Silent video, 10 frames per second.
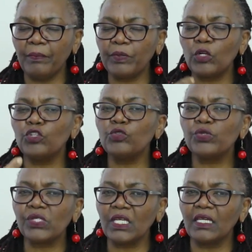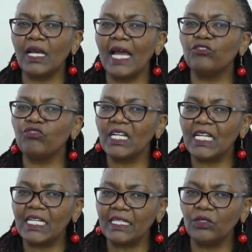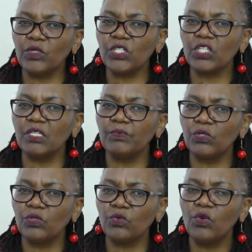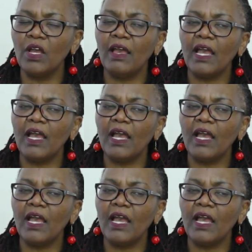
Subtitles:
producing adrenaline, which keeps you